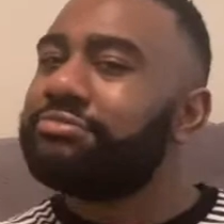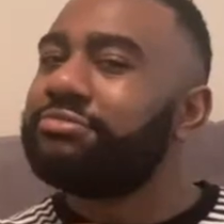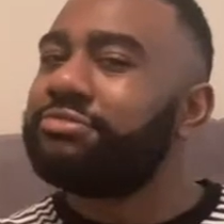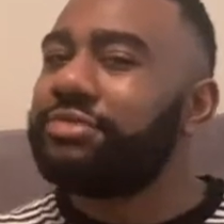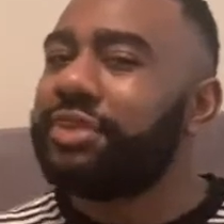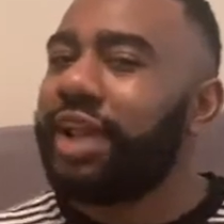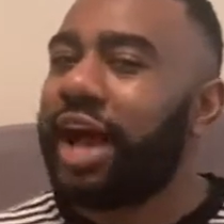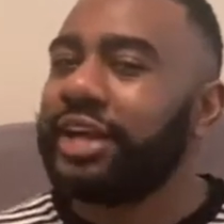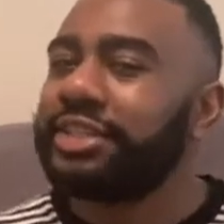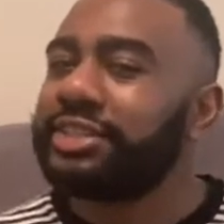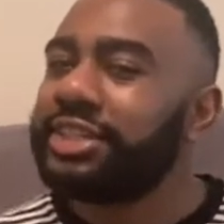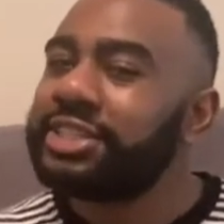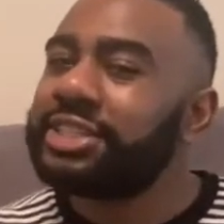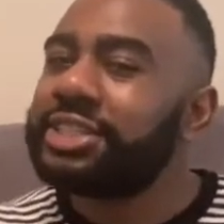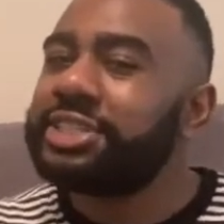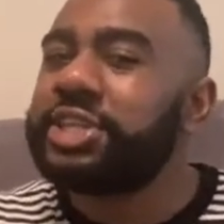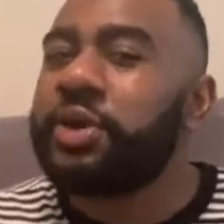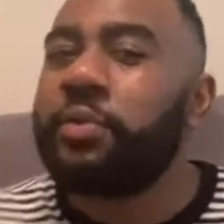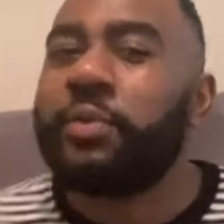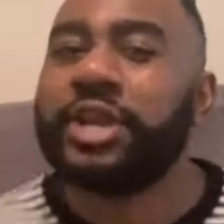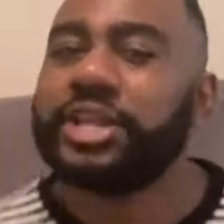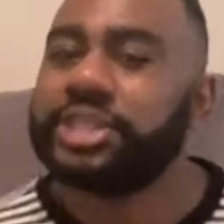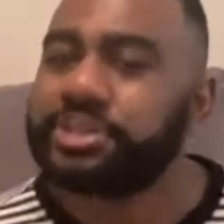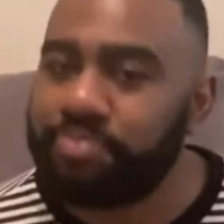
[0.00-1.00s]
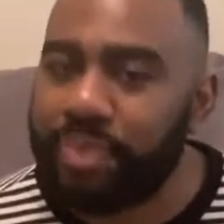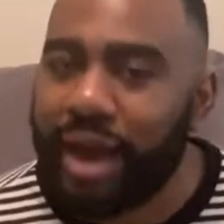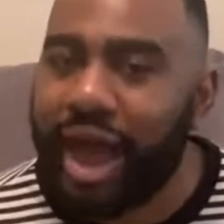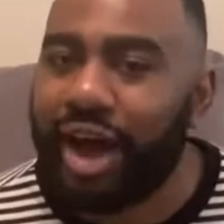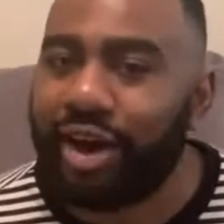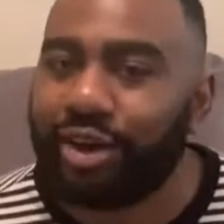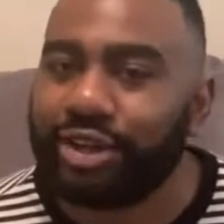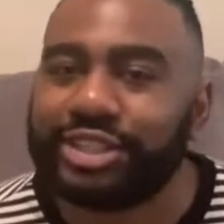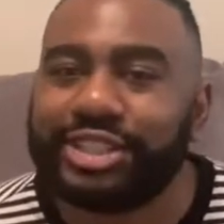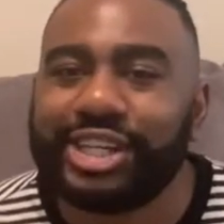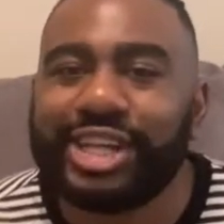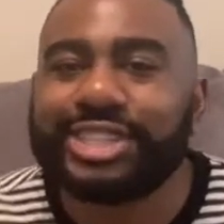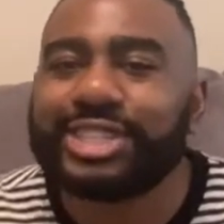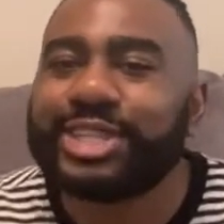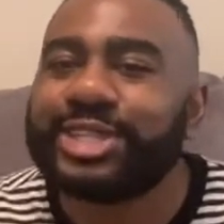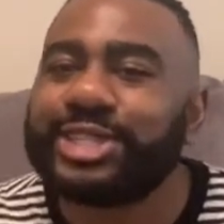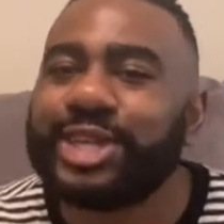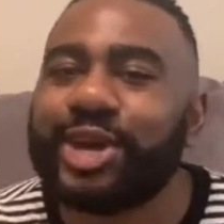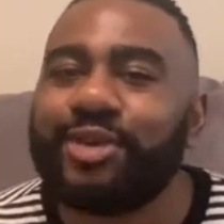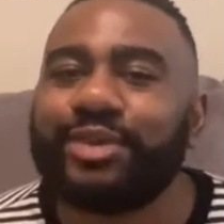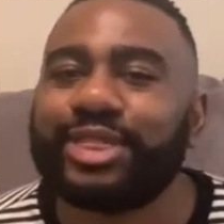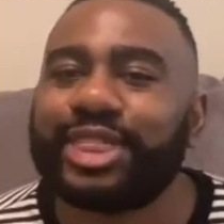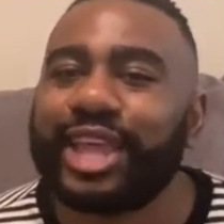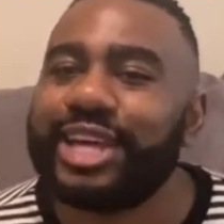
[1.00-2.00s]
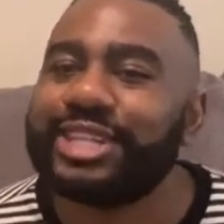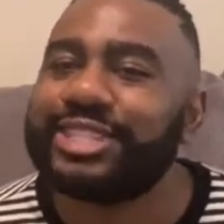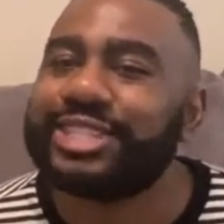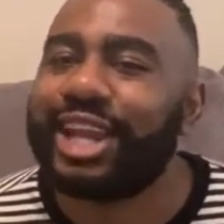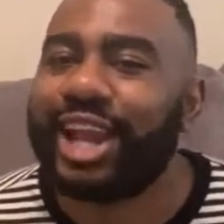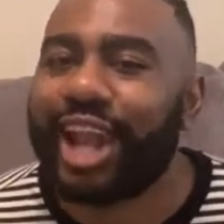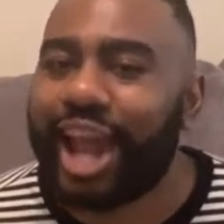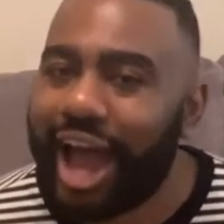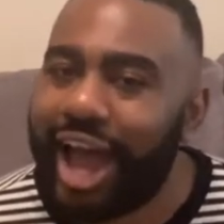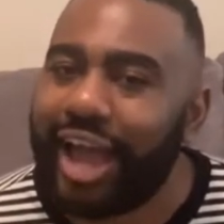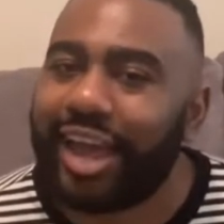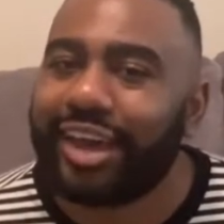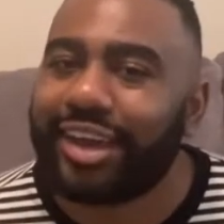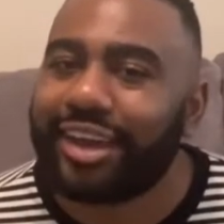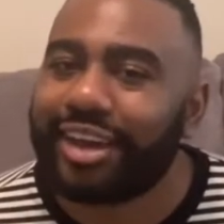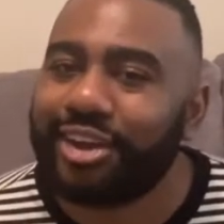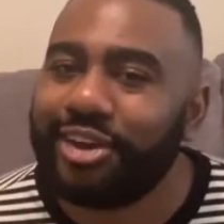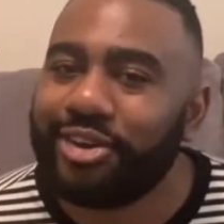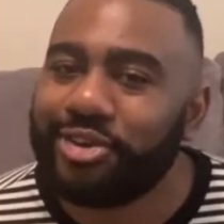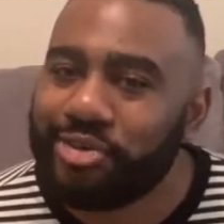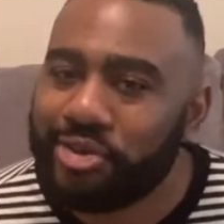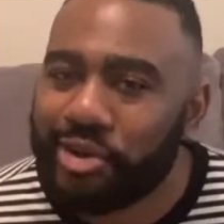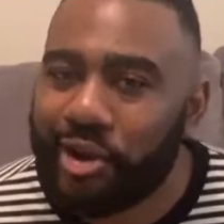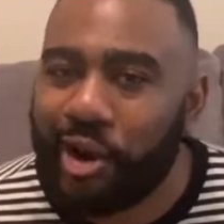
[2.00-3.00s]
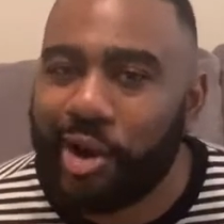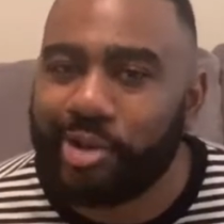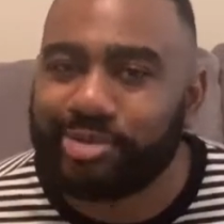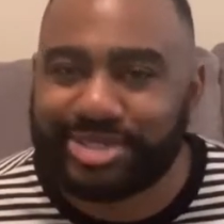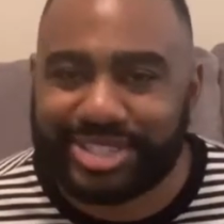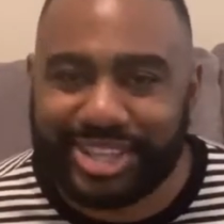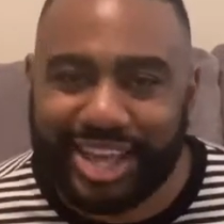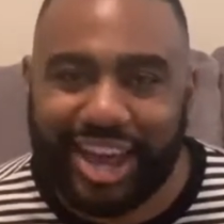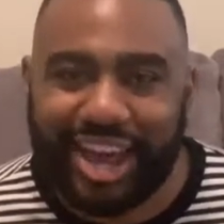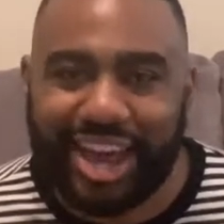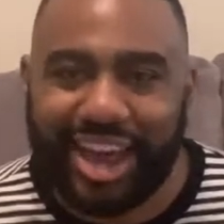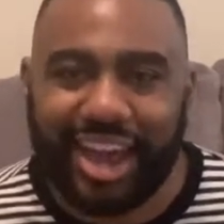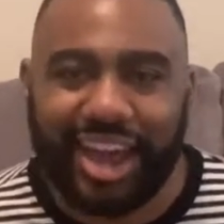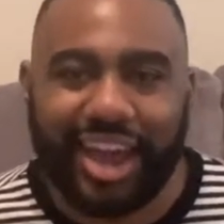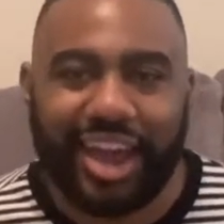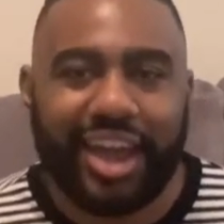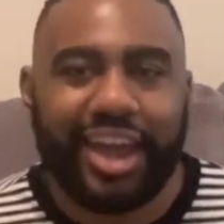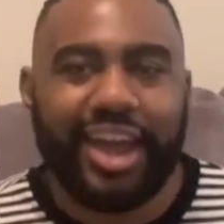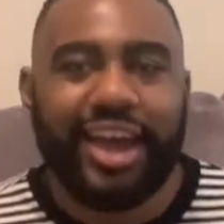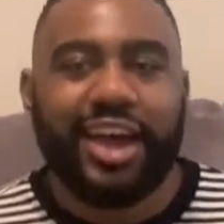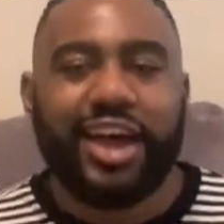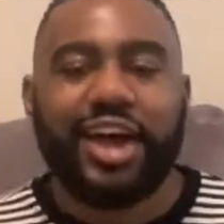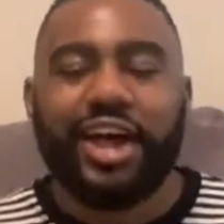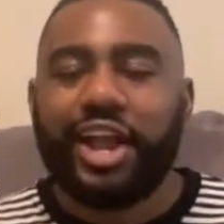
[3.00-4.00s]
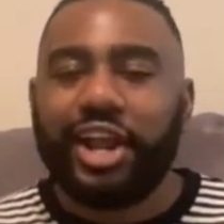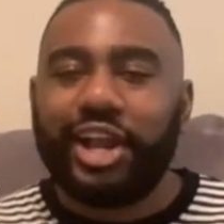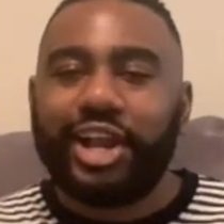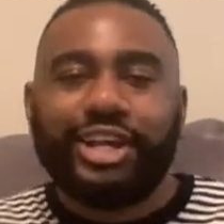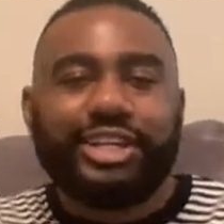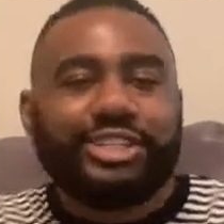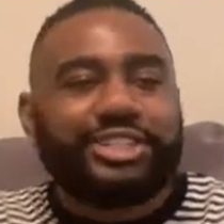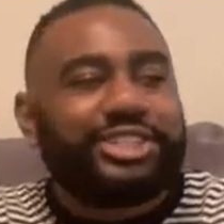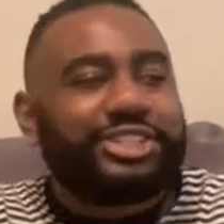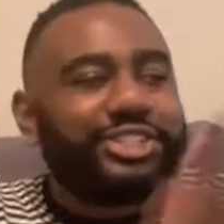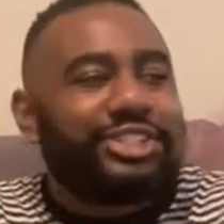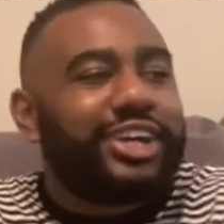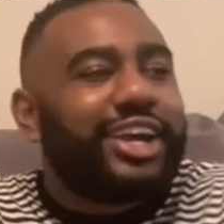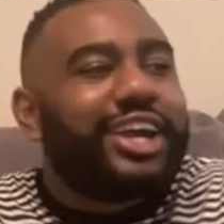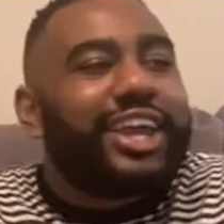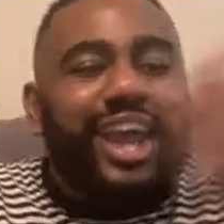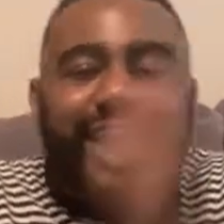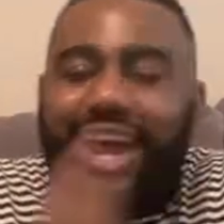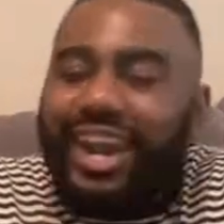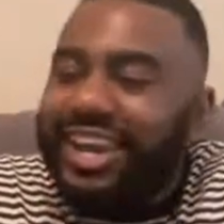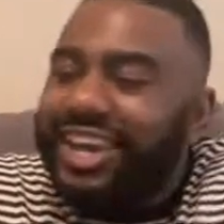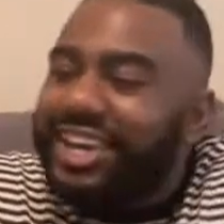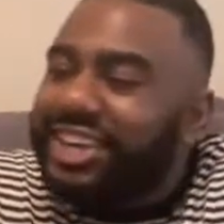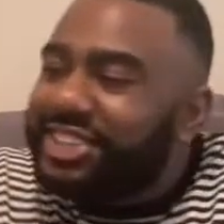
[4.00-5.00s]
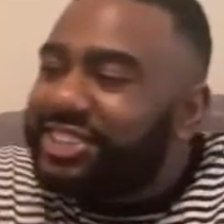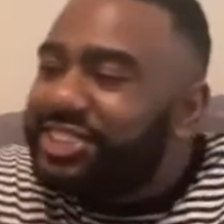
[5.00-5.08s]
Like, just to see what it's about. Just to see what that's like. You know what I'm saying? A little sugar daddy